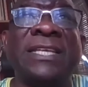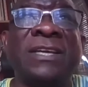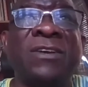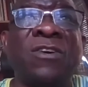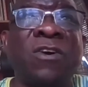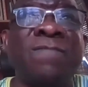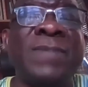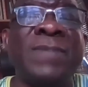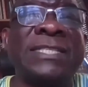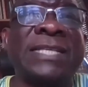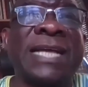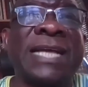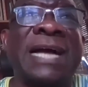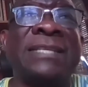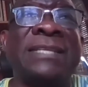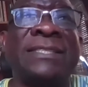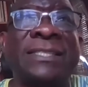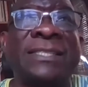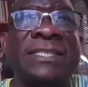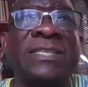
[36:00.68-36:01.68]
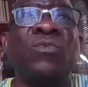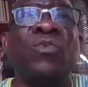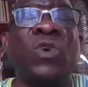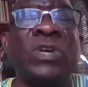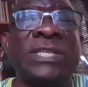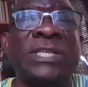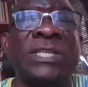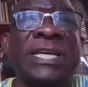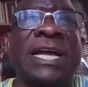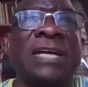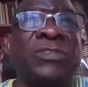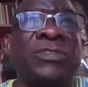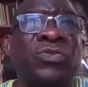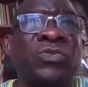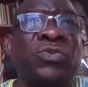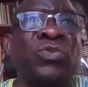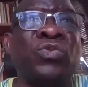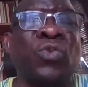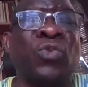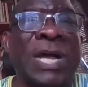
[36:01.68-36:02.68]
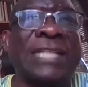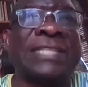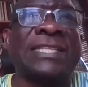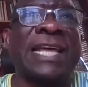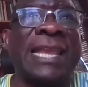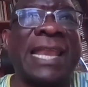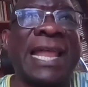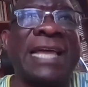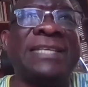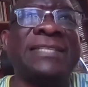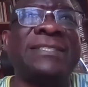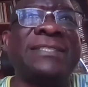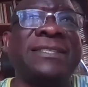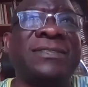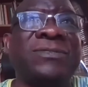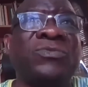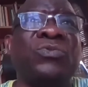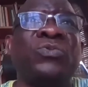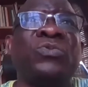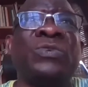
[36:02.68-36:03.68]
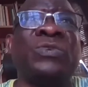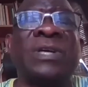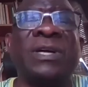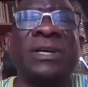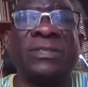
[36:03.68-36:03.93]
the government can see what they can do to catalyze, to